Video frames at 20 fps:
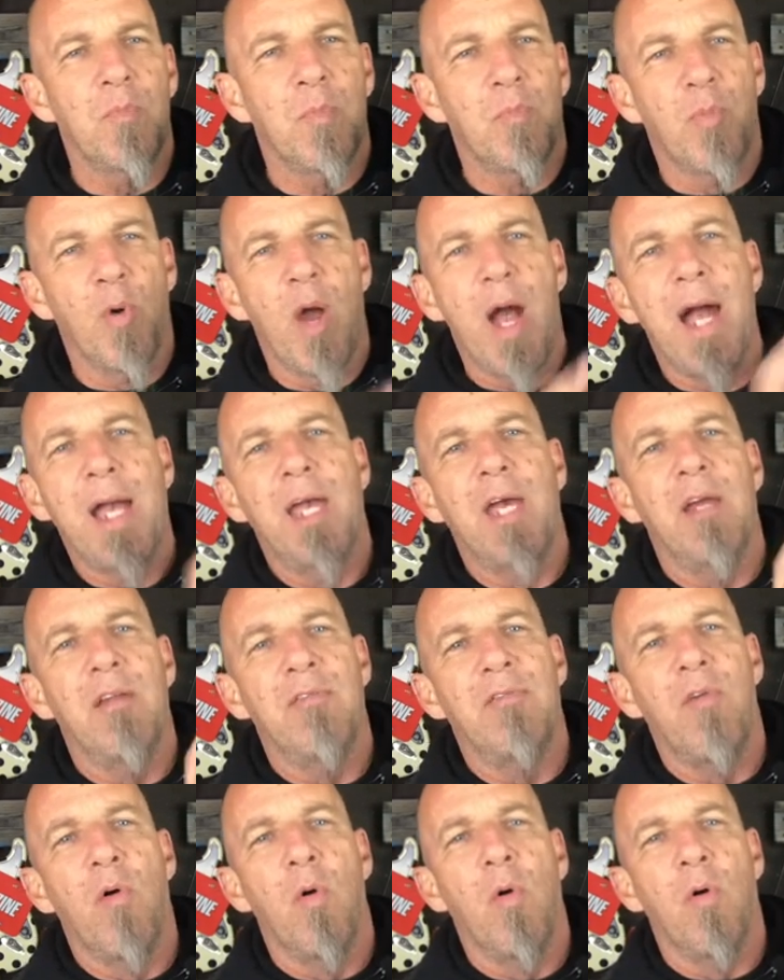
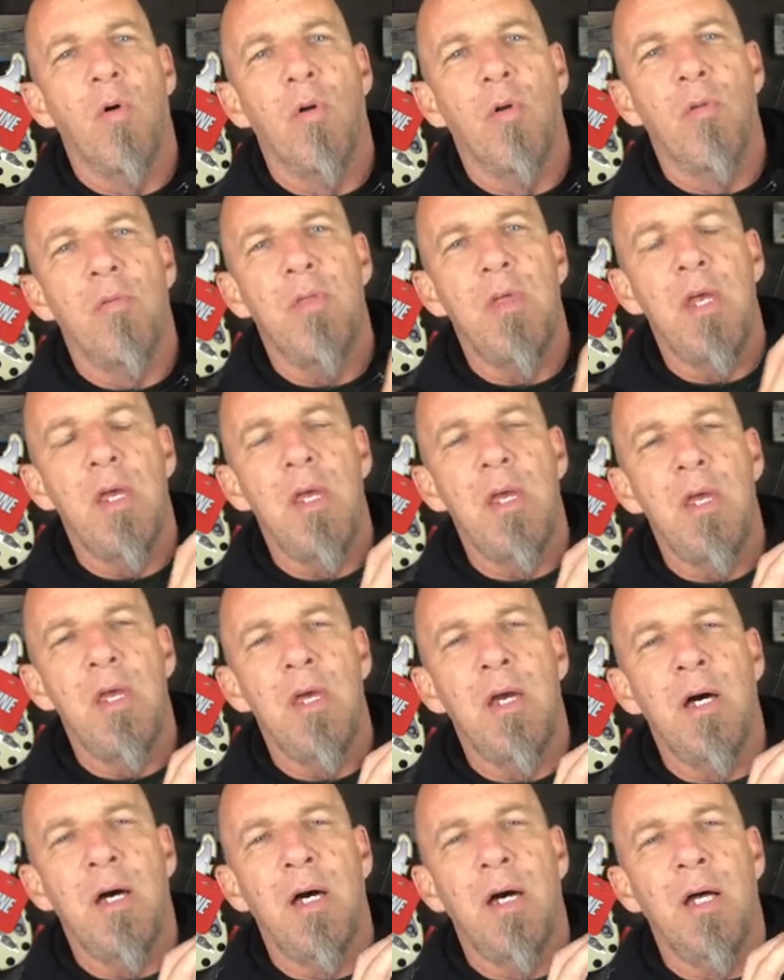bracket for
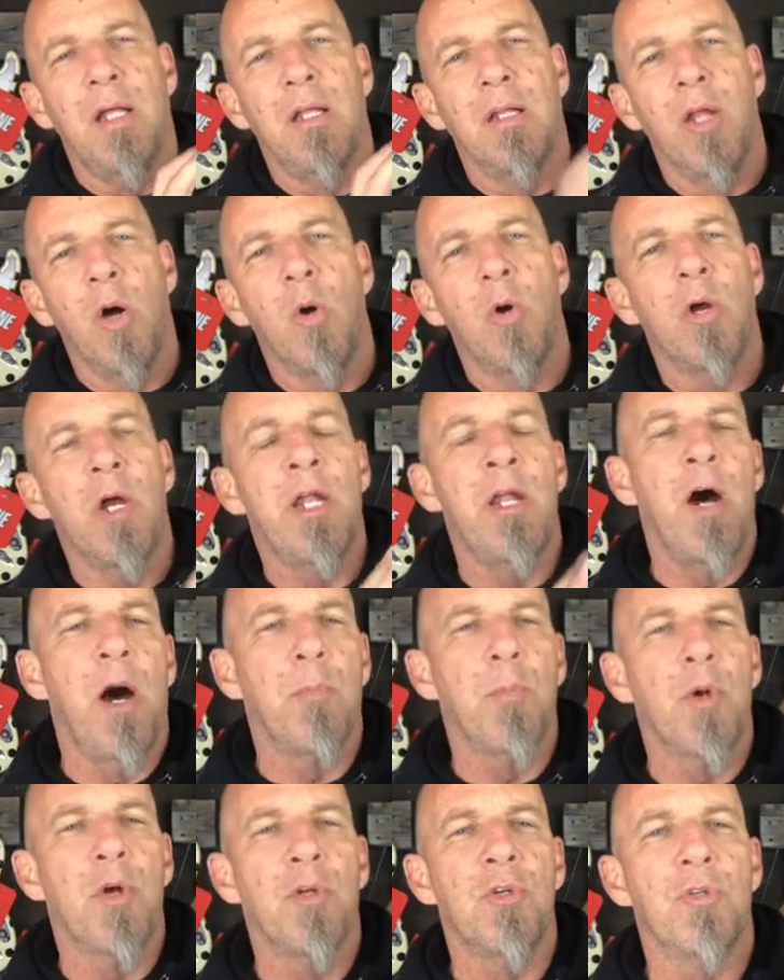the lower and
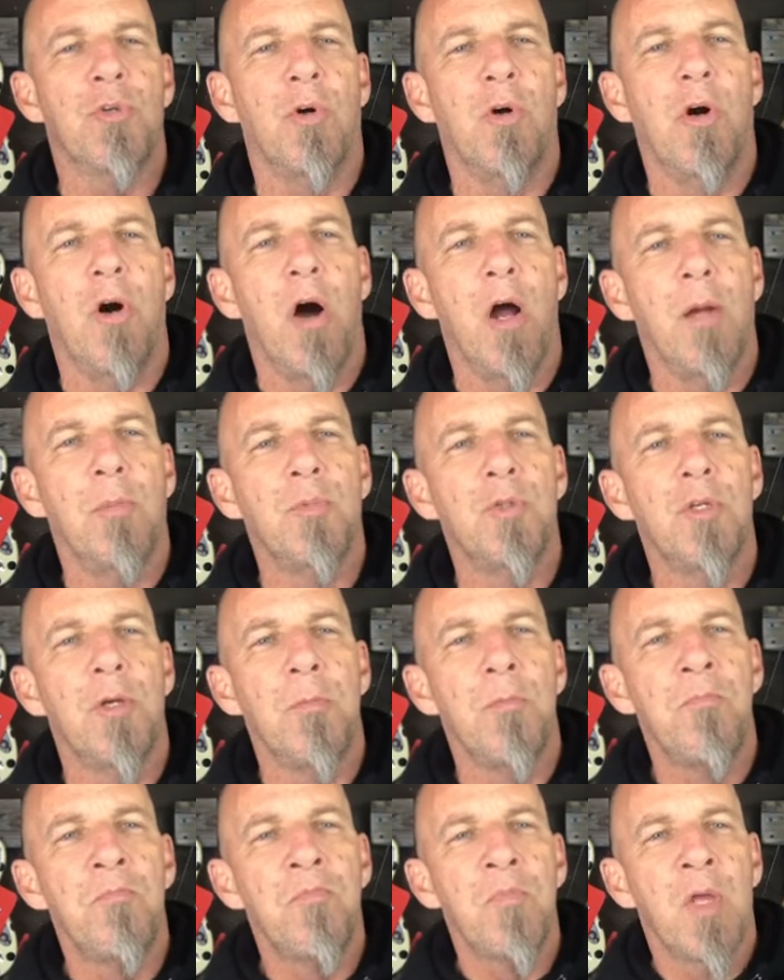upper control arms.
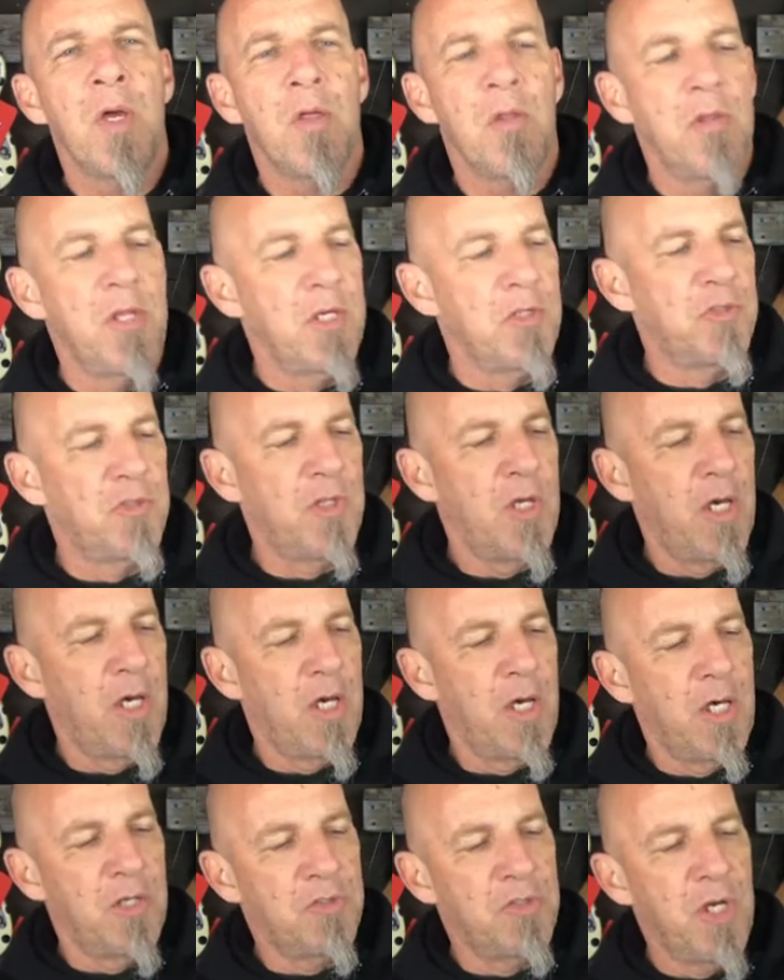This
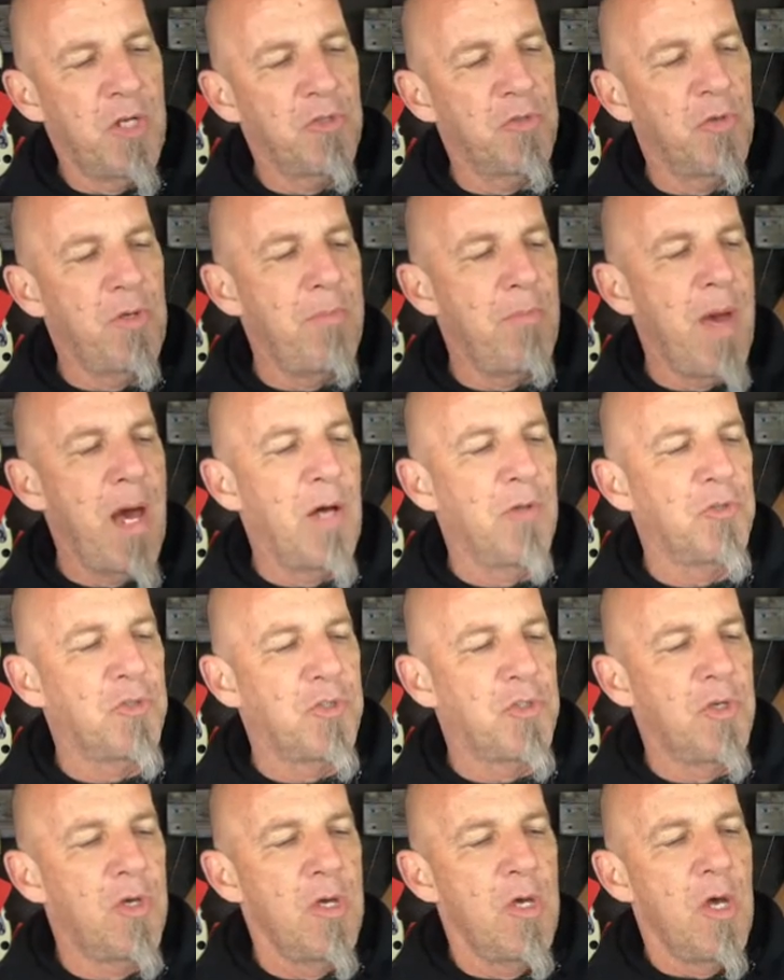essentially
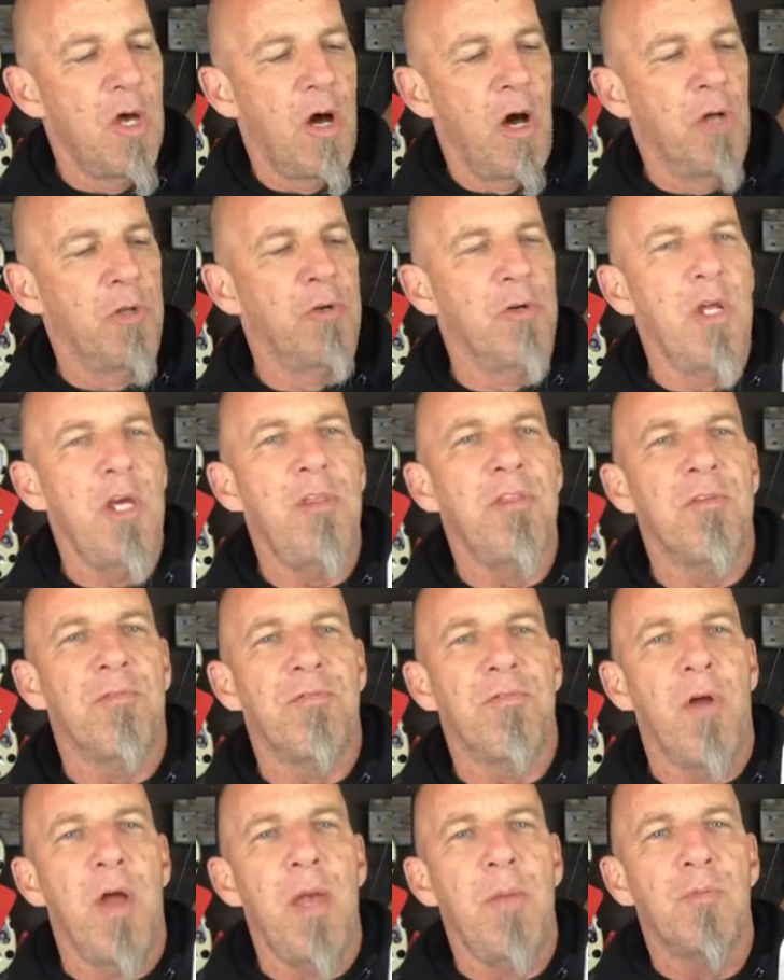mounts underneath the
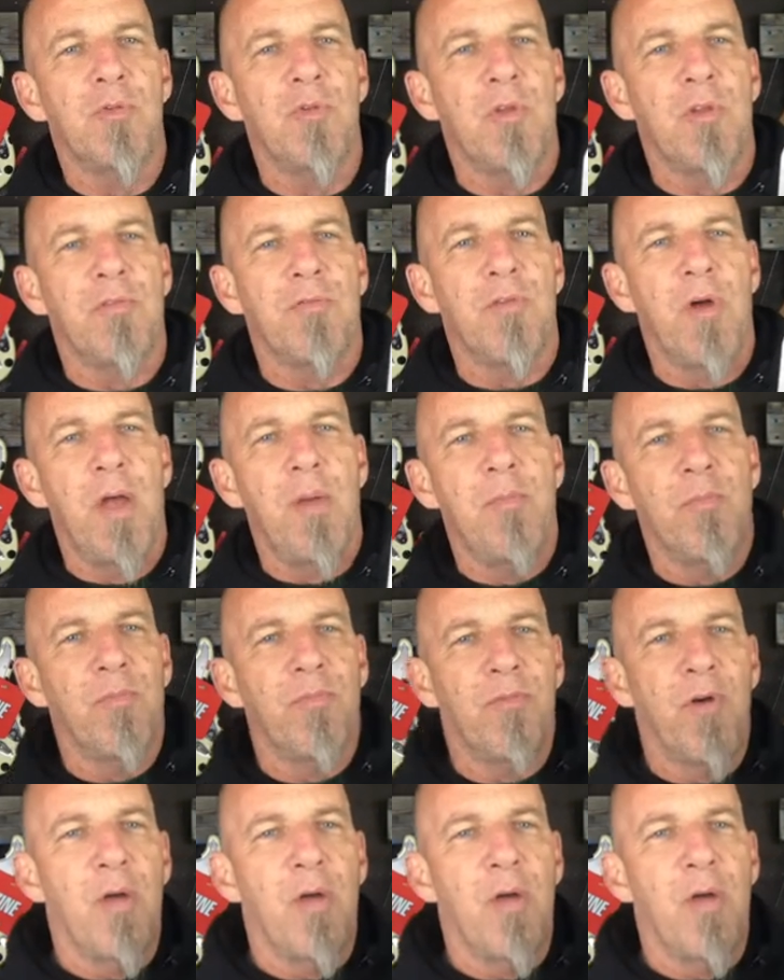frame, so the frame